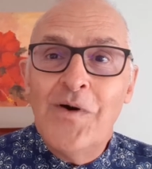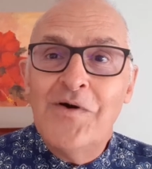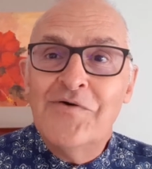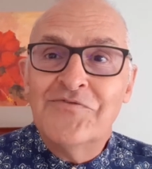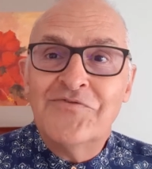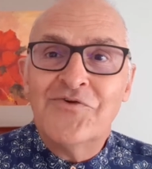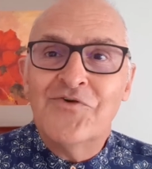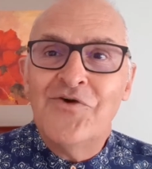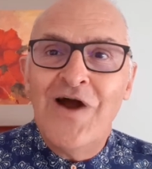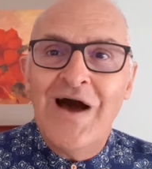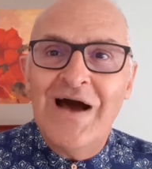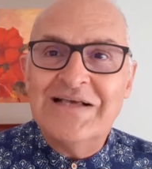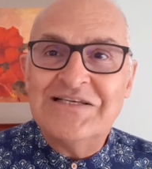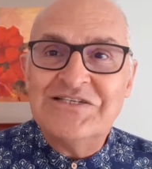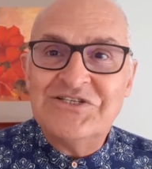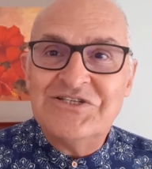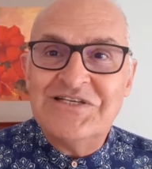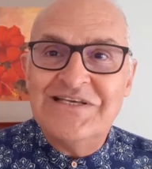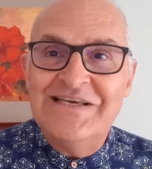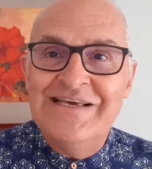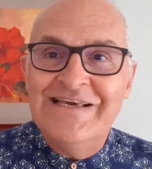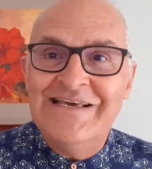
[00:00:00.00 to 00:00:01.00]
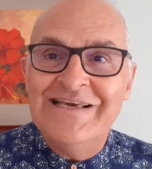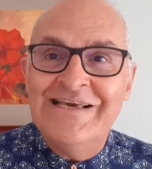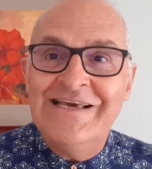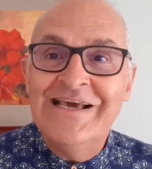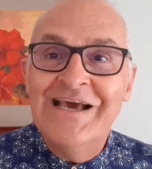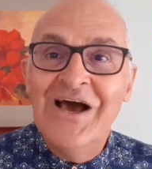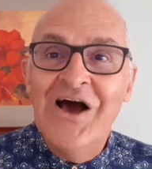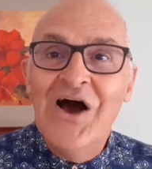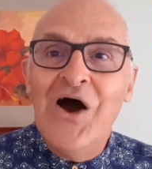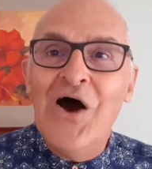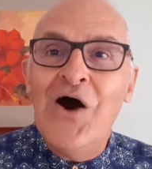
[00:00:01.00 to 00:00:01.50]
of Christ. He
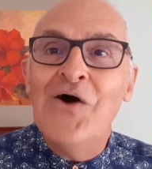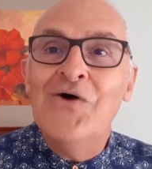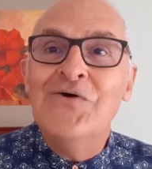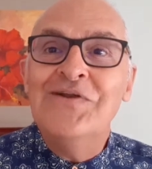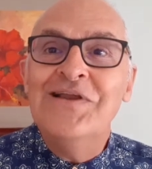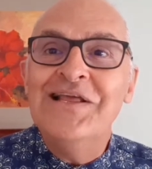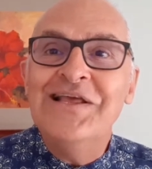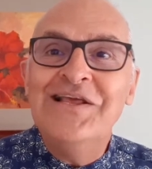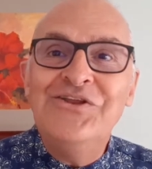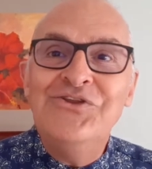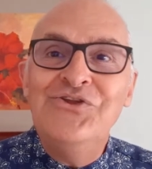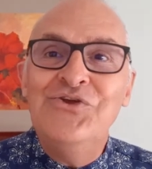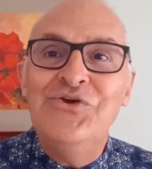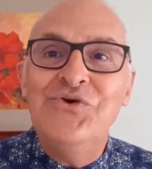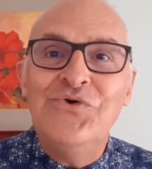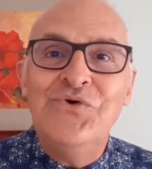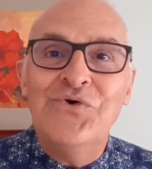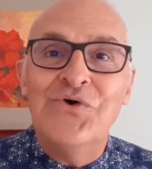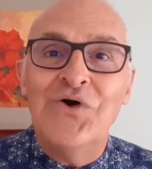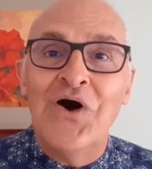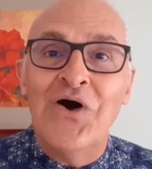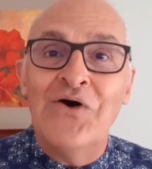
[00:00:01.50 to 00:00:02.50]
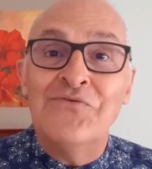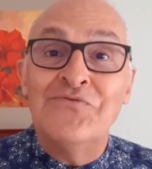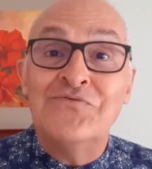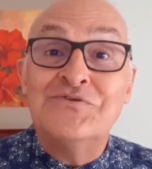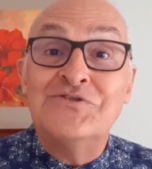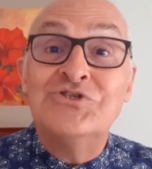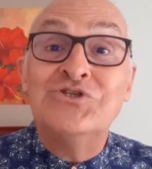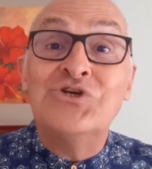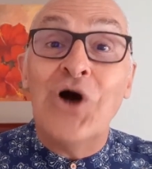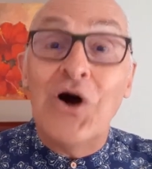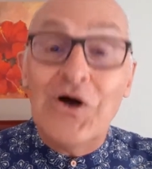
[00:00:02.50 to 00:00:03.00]
only knew
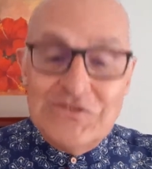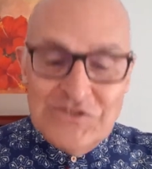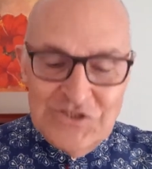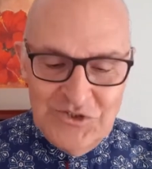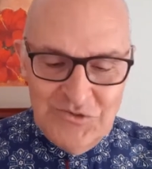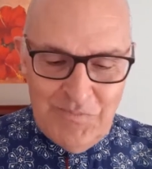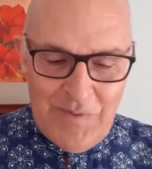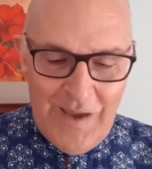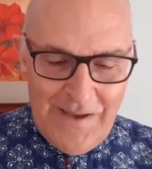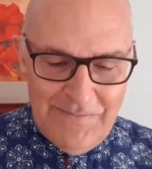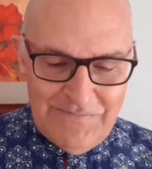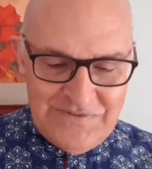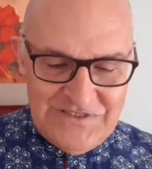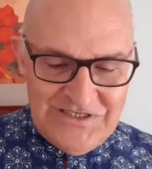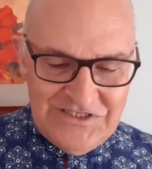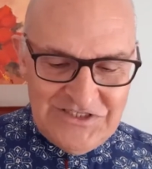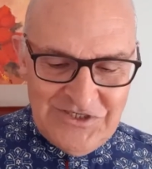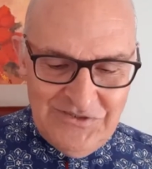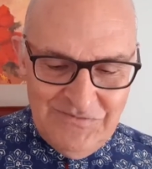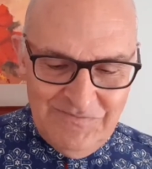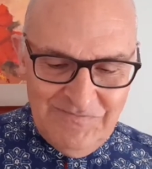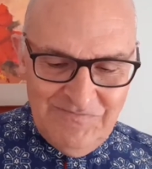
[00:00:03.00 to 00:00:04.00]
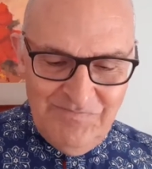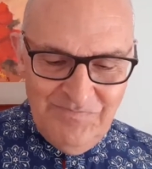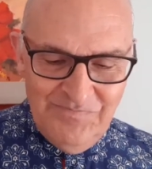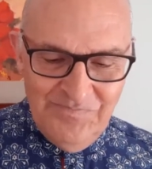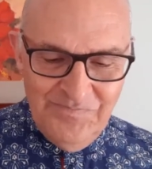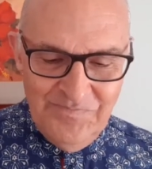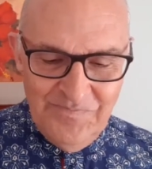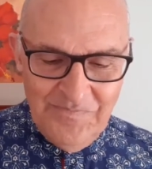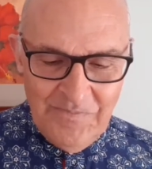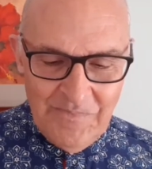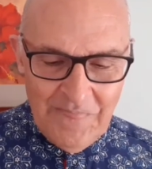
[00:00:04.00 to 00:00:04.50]
of John's baptism.
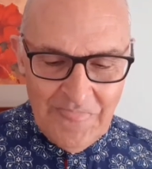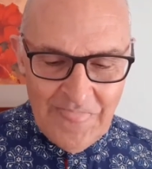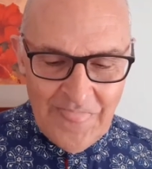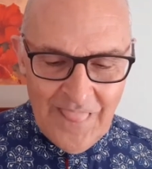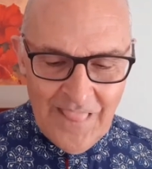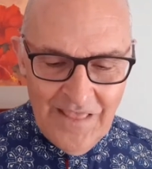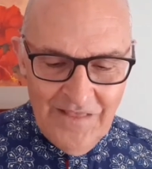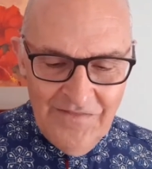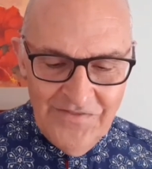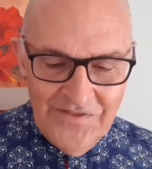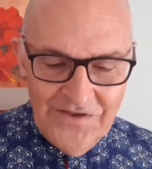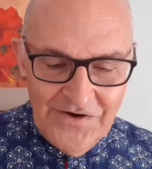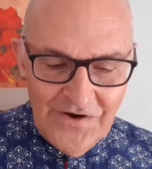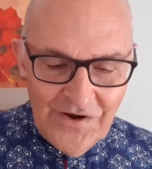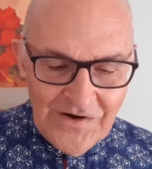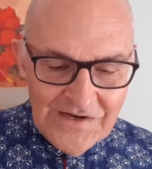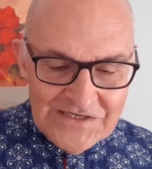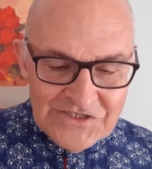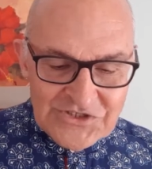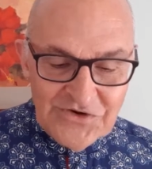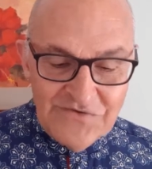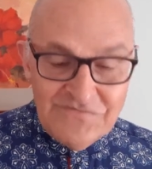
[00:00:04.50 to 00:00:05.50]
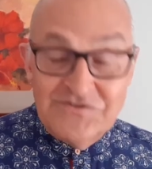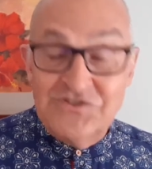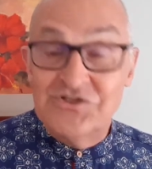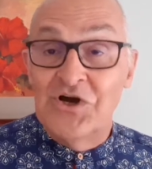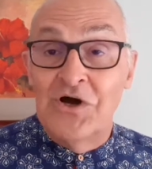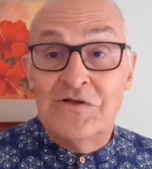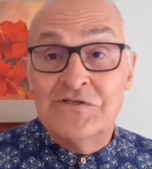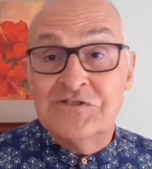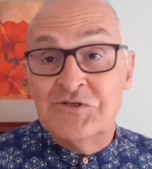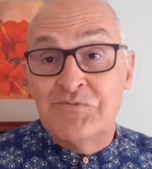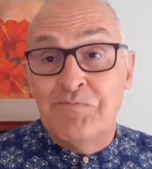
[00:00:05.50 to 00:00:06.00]
The knowledge of
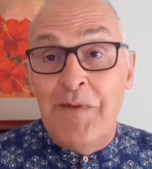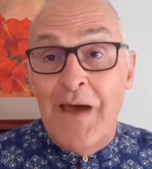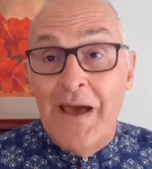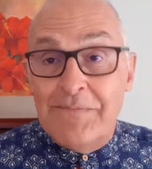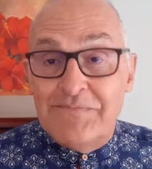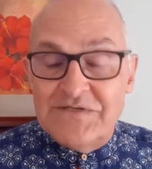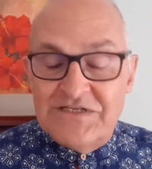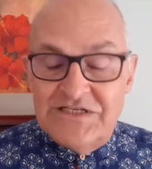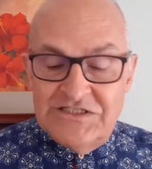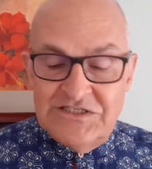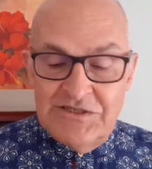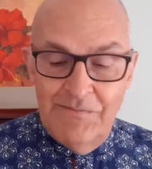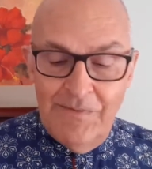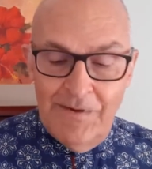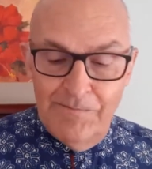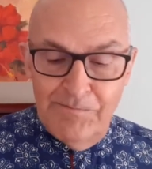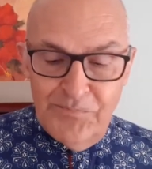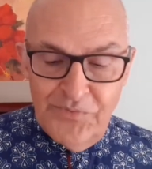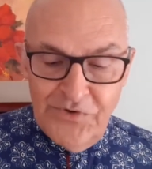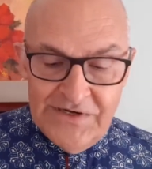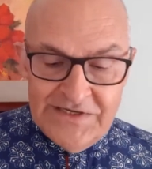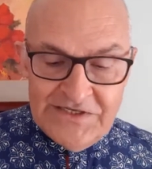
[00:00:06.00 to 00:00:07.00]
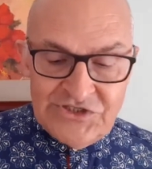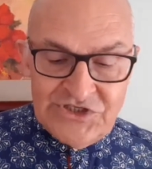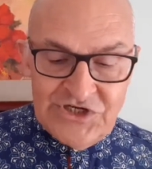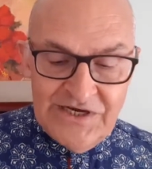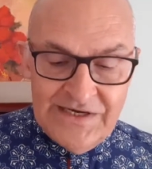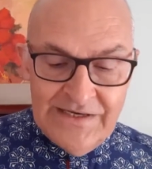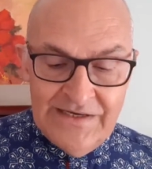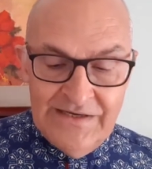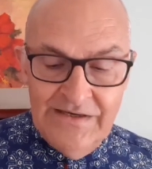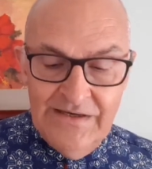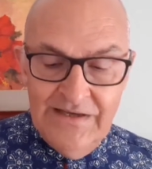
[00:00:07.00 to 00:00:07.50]
John's baptism and
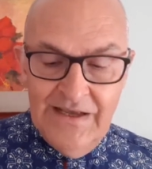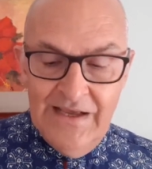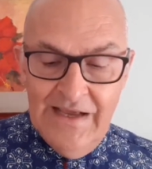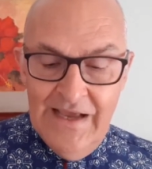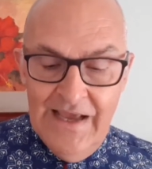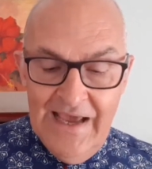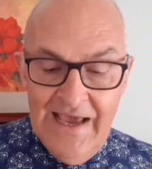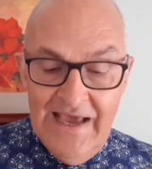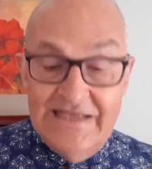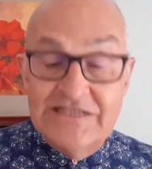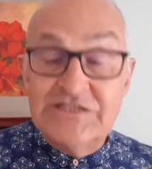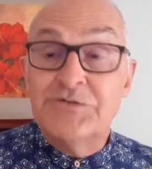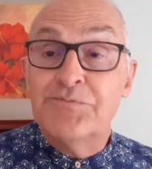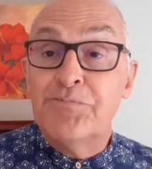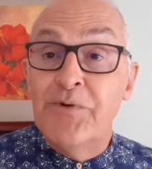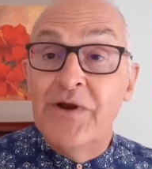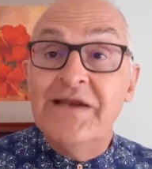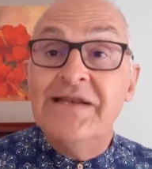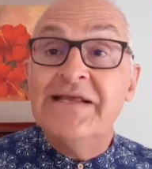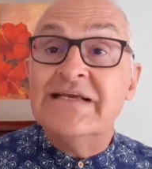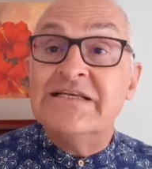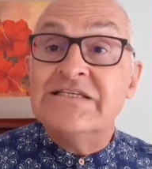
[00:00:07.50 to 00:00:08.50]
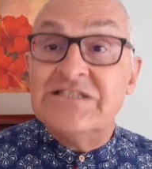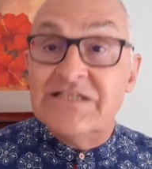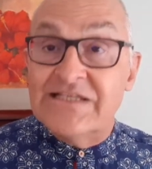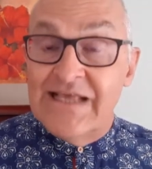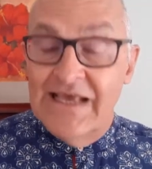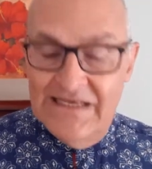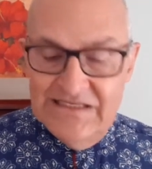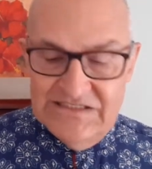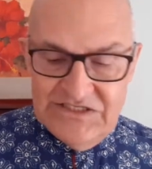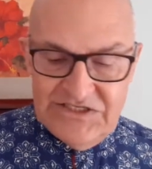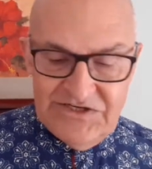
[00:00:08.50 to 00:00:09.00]
preaching had spread
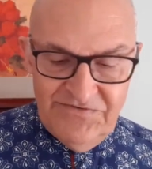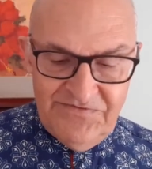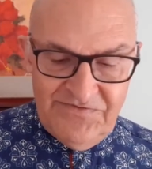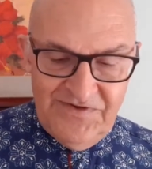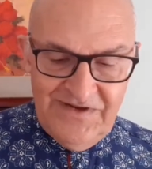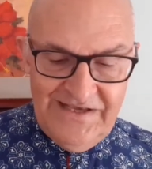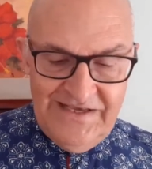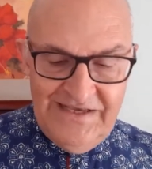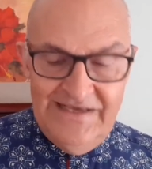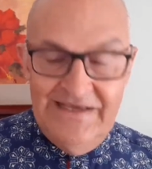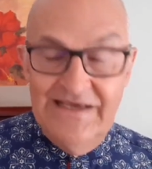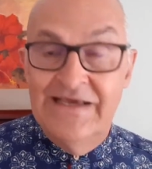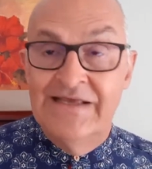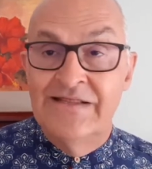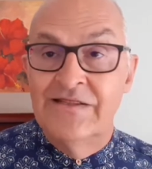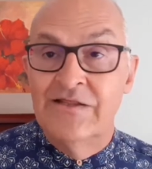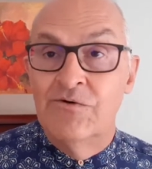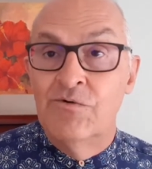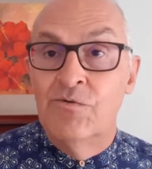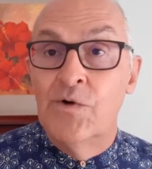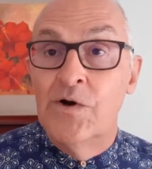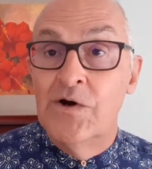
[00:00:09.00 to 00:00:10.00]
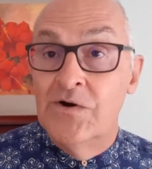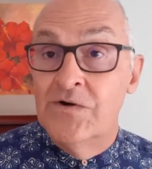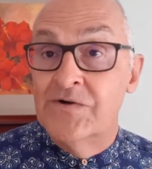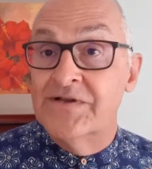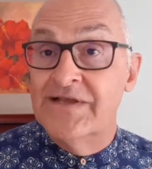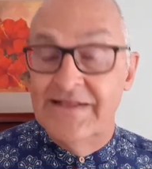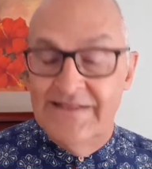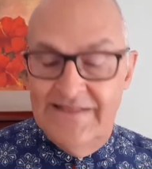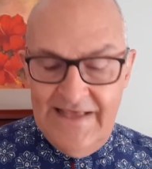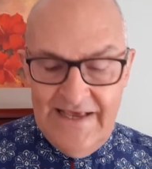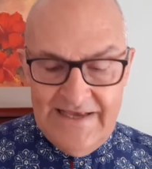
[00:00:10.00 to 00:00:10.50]
extensively in the world
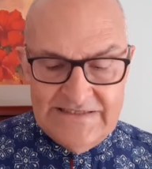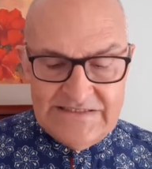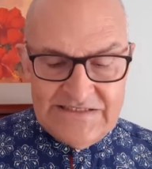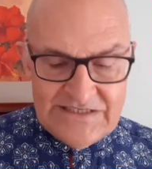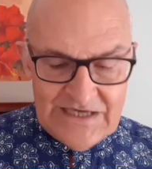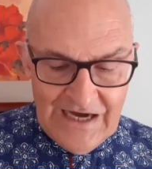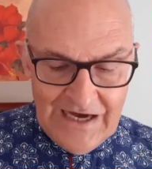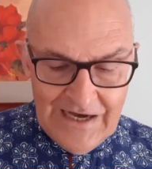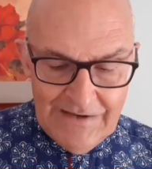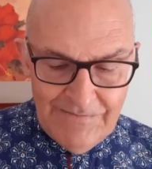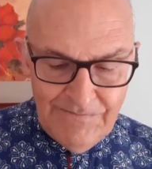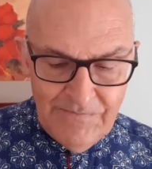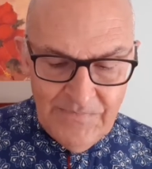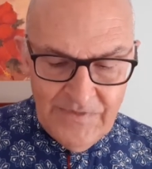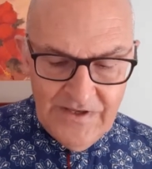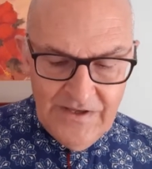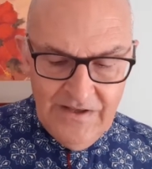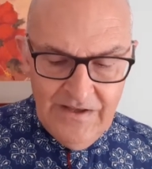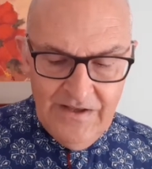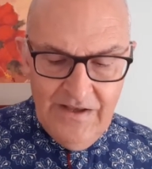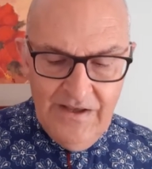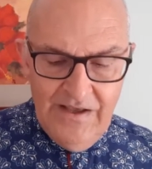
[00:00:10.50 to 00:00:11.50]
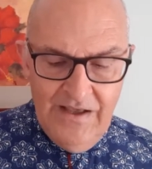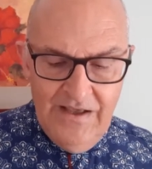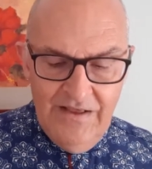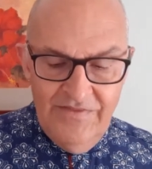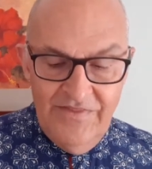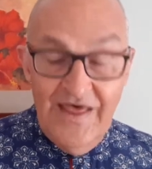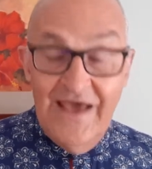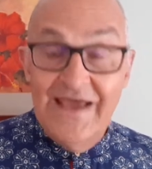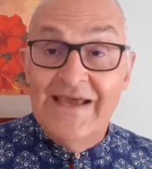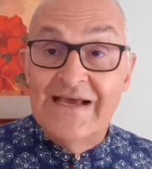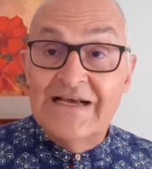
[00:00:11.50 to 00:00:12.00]
at that time.
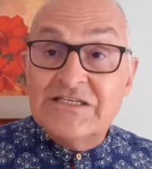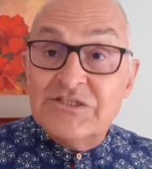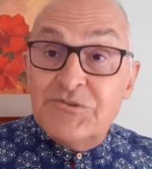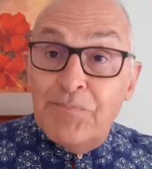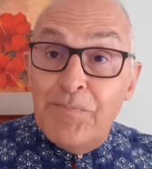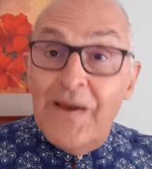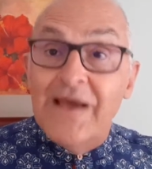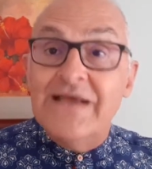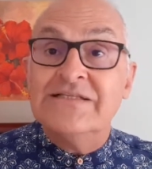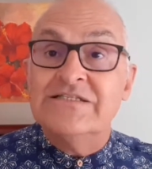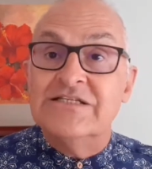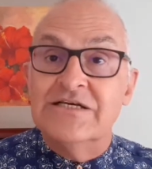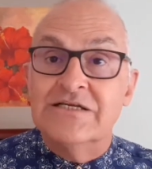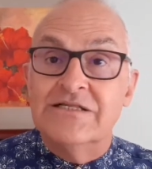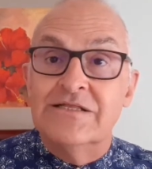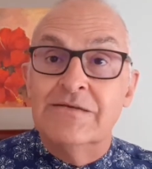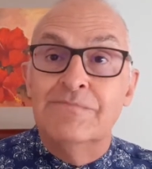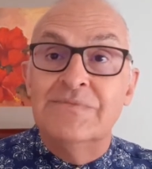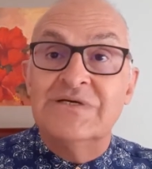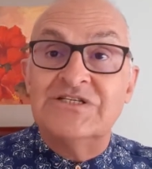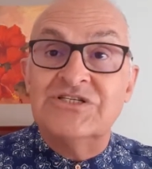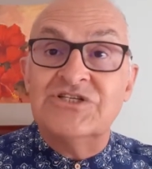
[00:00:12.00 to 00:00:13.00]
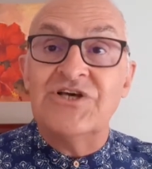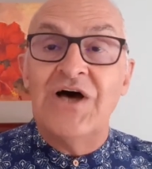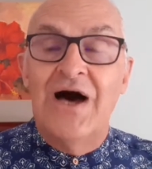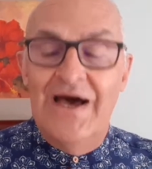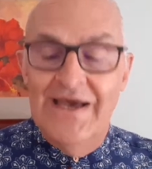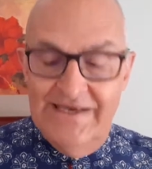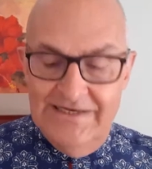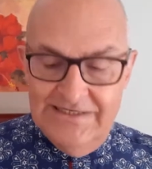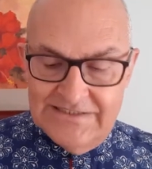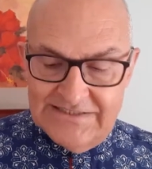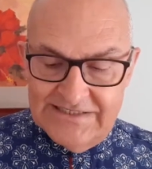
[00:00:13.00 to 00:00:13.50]
They expected the
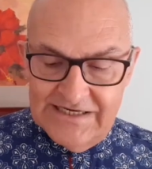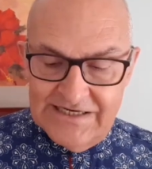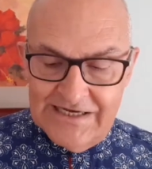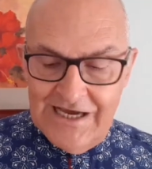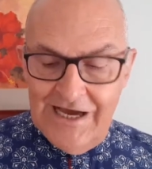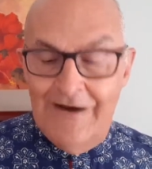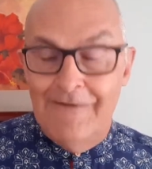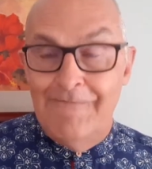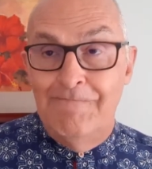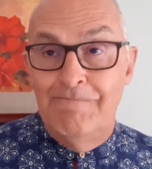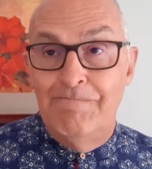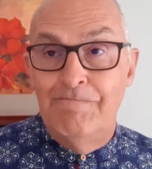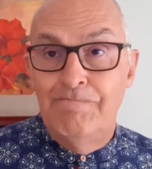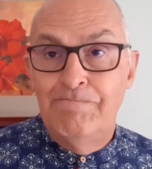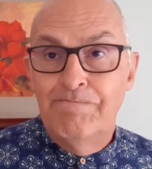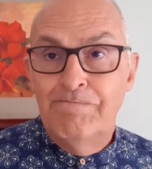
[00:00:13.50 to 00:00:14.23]
Messiah to come.